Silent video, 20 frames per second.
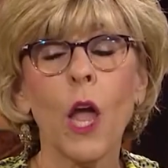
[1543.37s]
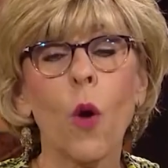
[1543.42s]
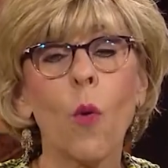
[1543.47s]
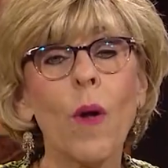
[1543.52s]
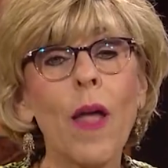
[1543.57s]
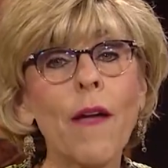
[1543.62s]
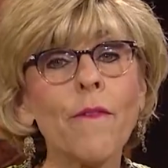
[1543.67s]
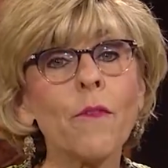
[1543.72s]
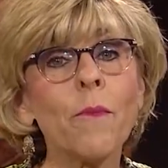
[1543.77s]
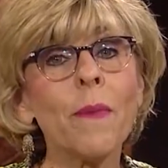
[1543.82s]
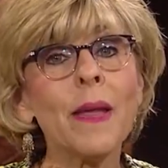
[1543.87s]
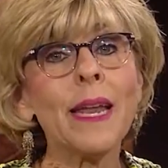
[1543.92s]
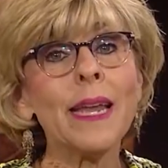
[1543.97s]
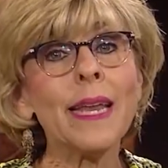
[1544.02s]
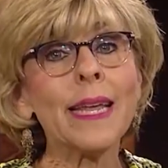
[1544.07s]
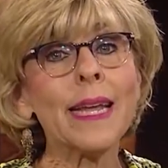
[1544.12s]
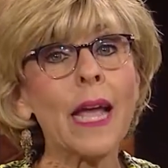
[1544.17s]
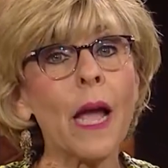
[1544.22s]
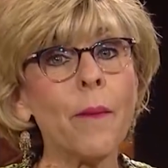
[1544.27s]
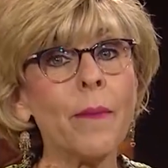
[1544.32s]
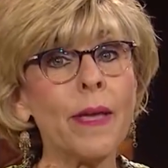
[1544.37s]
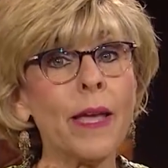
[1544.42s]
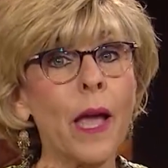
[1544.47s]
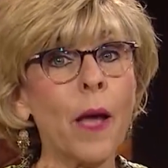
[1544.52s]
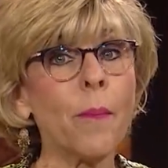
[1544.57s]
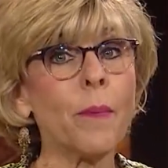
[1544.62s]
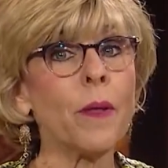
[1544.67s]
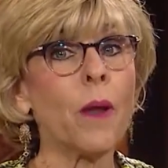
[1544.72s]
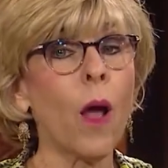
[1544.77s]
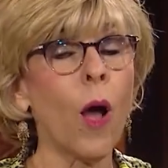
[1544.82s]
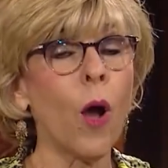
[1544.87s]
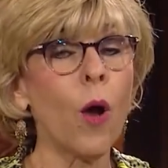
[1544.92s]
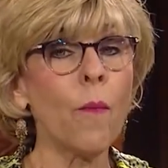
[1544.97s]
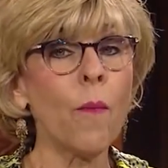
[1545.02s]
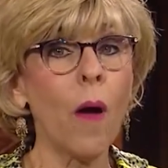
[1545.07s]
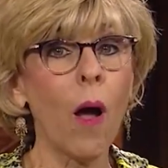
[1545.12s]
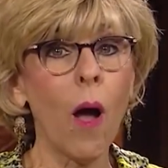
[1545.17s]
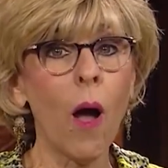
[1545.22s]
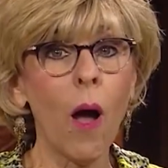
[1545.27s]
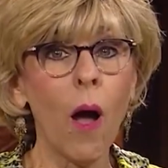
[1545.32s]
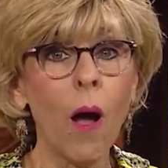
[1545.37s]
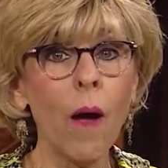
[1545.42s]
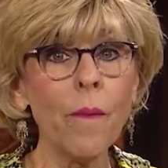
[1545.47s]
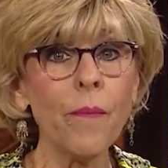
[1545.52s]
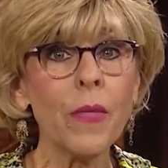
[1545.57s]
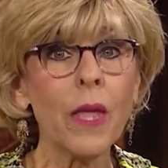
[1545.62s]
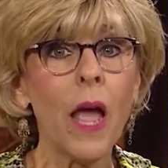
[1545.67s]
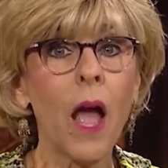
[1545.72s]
We have a meeting coming up in Omaha,